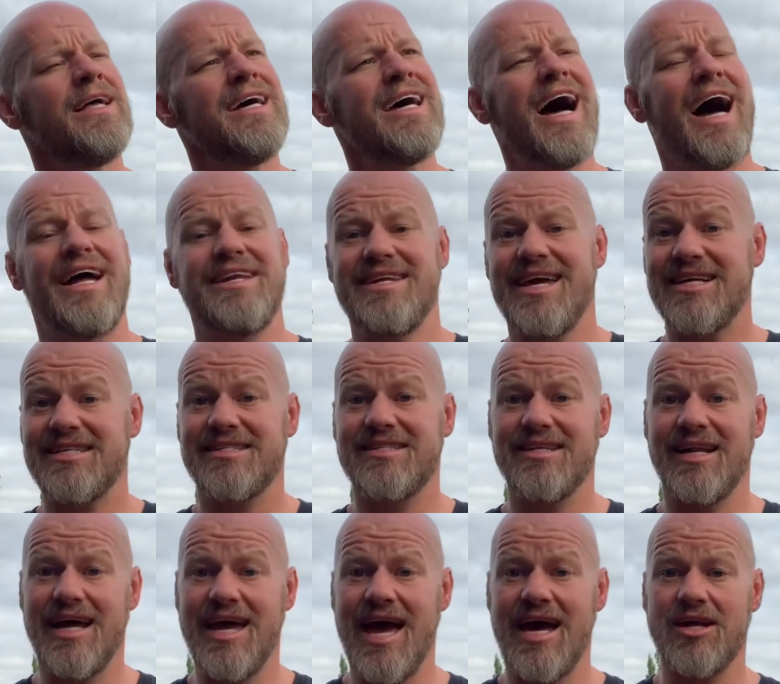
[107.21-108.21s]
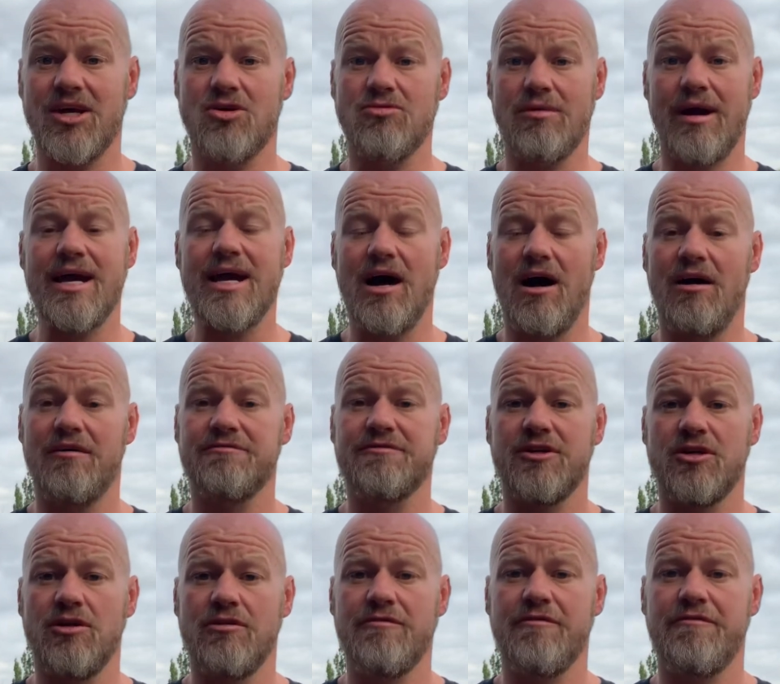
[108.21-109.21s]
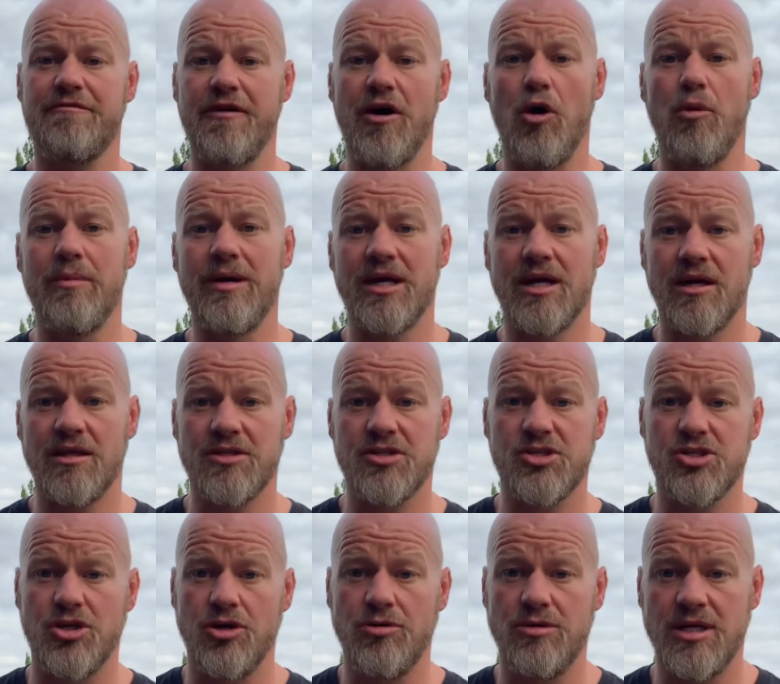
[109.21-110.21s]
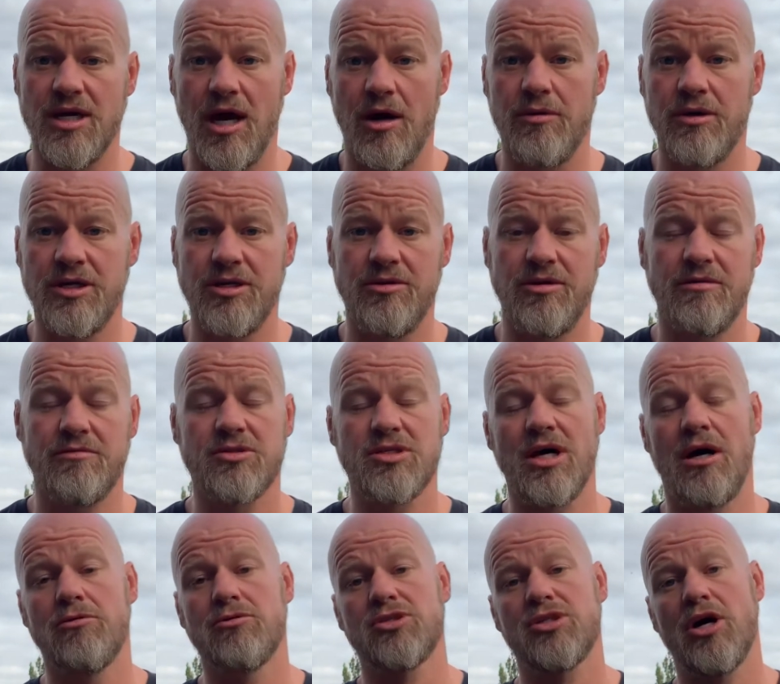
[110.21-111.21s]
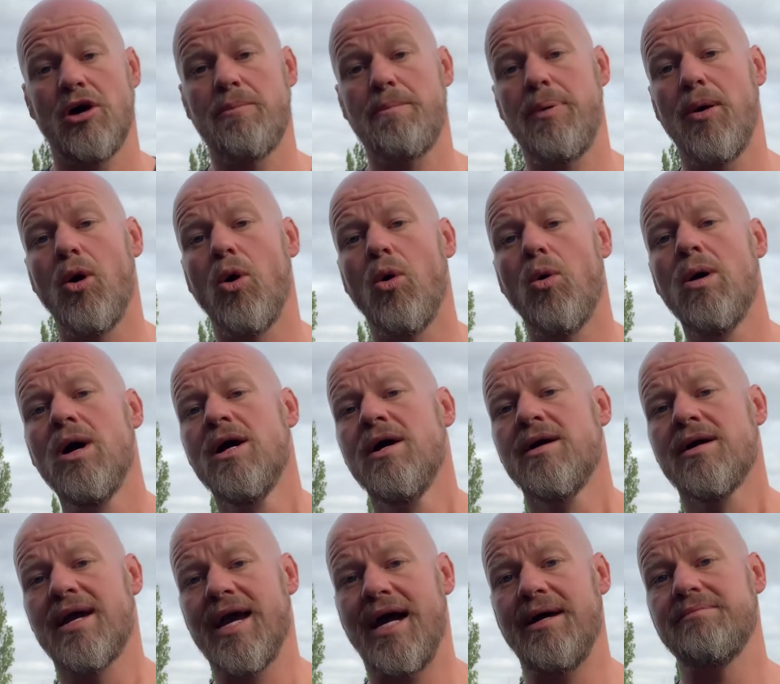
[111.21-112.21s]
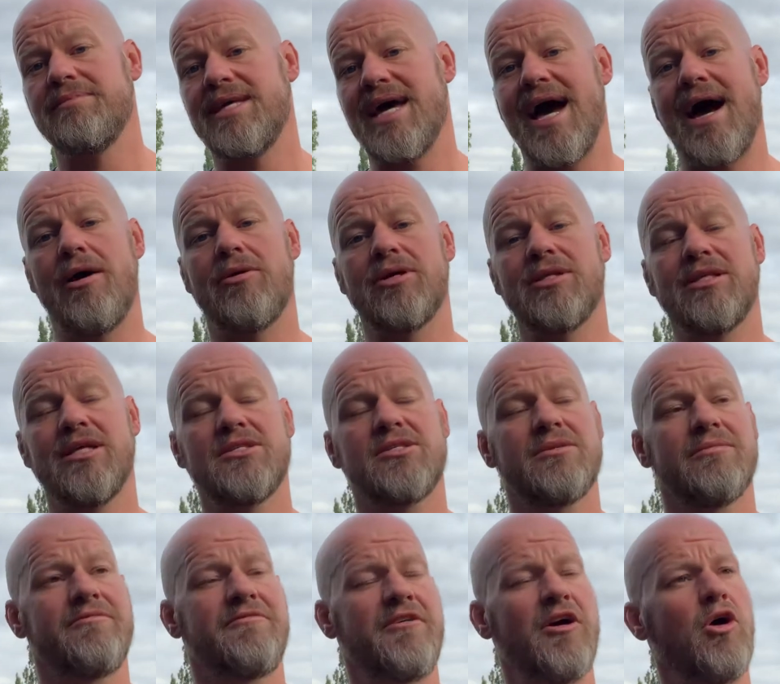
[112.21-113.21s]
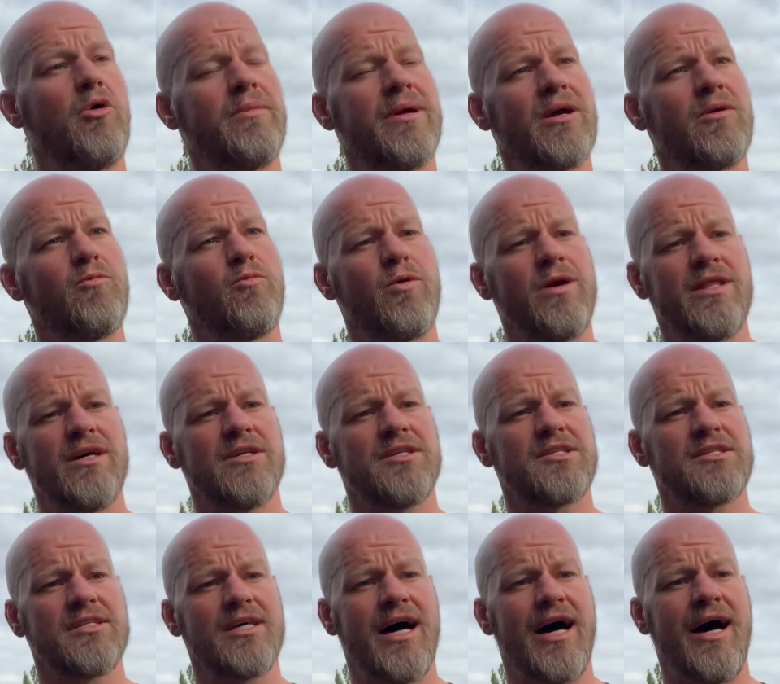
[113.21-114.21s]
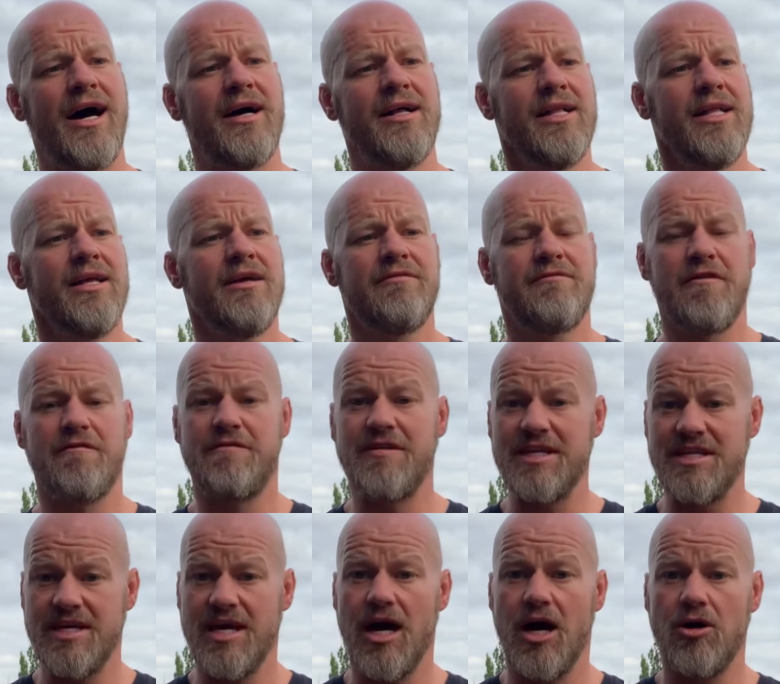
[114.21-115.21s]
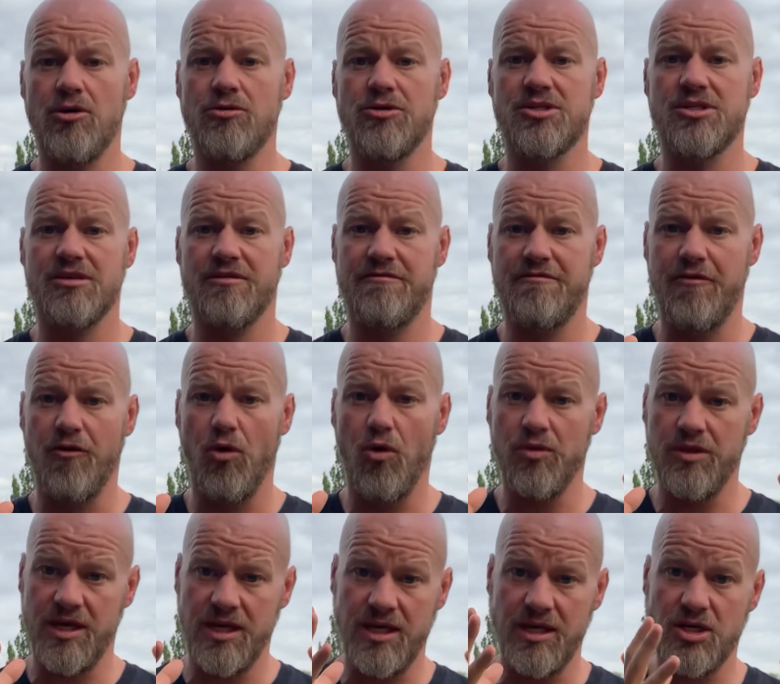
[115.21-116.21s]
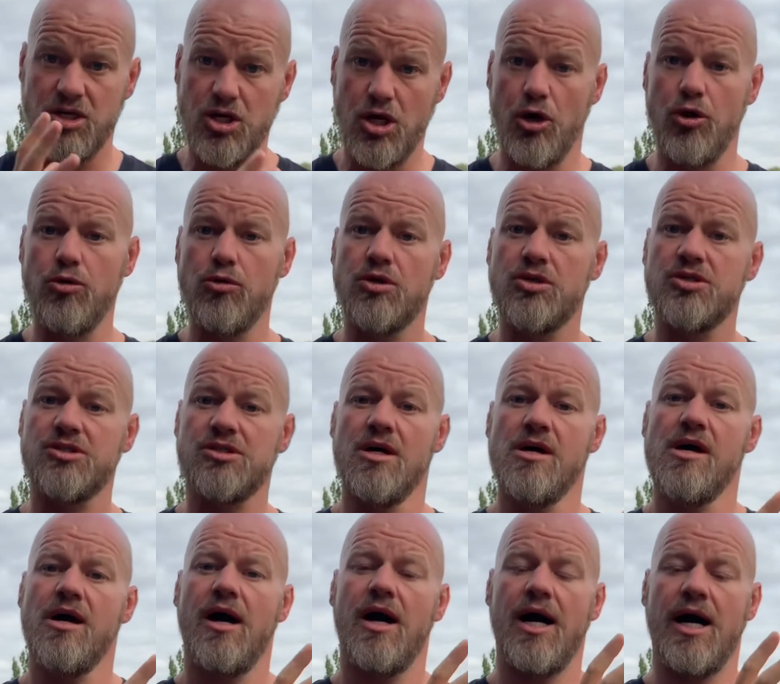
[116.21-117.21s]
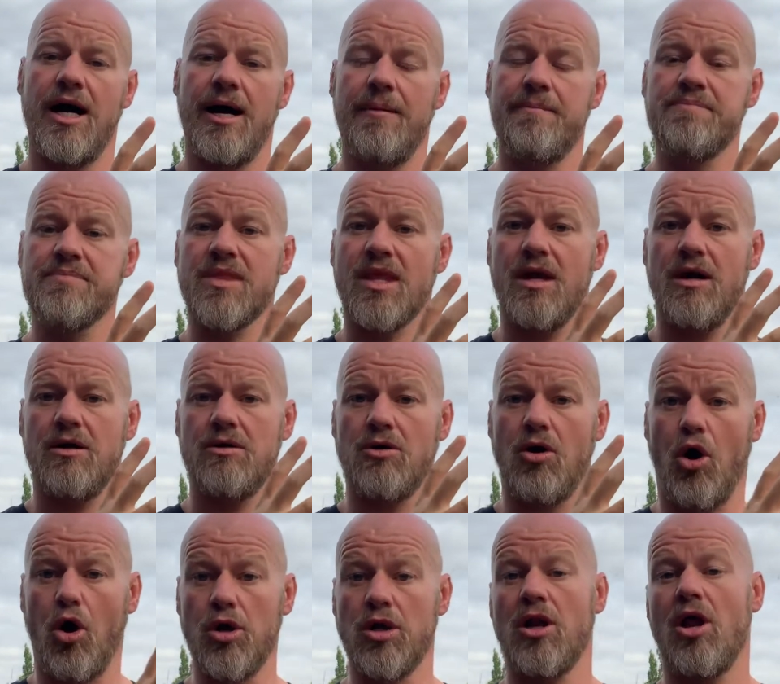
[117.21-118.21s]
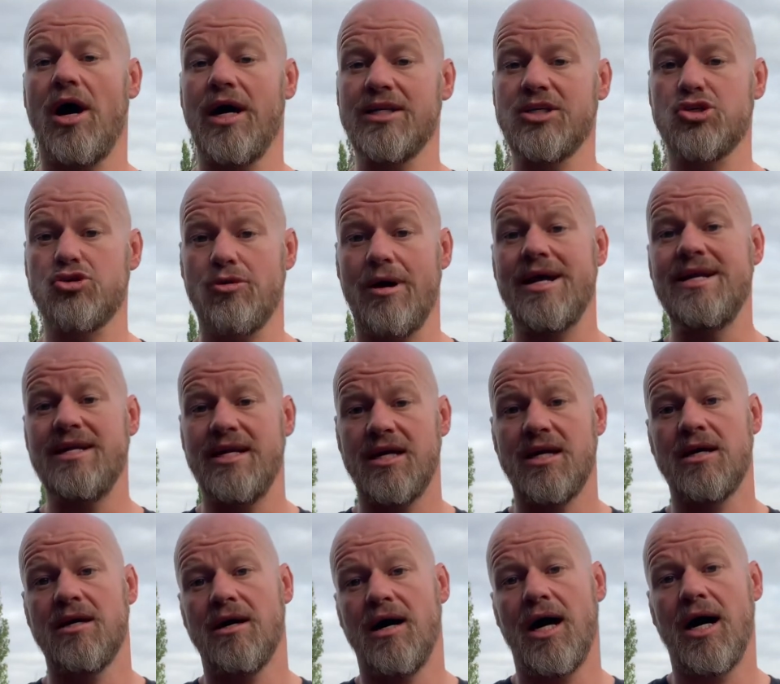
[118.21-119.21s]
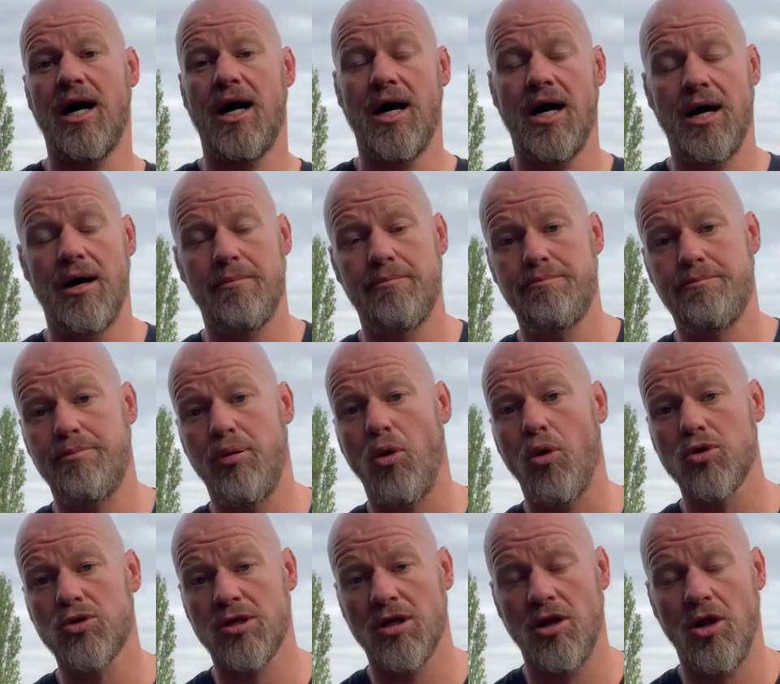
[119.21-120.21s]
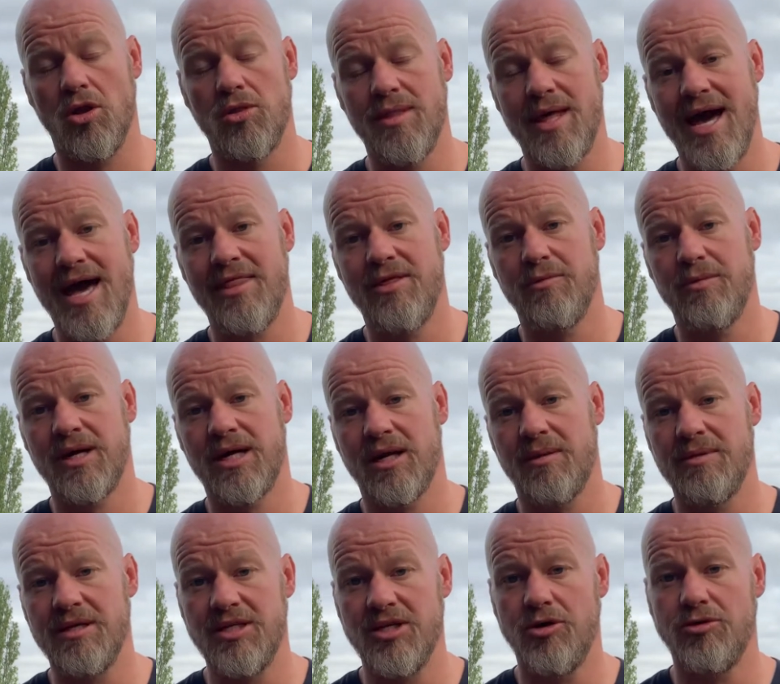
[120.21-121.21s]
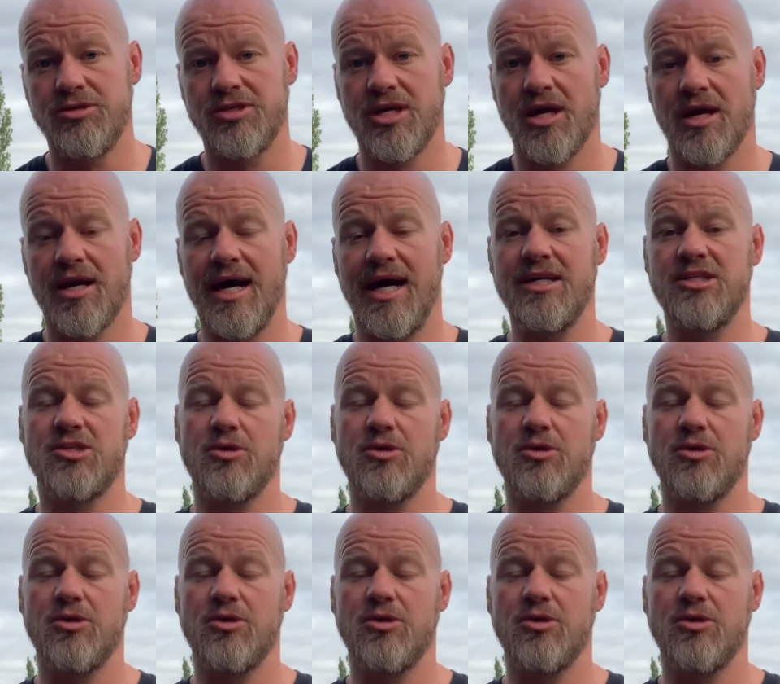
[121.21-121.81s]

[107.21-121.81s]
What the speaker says: And yesterday had a great afternoon filming at the studio at Unique Results. So Paul came down and did some filming with us for videos for the Kooks online training portal on there that we're gonna be using, okay?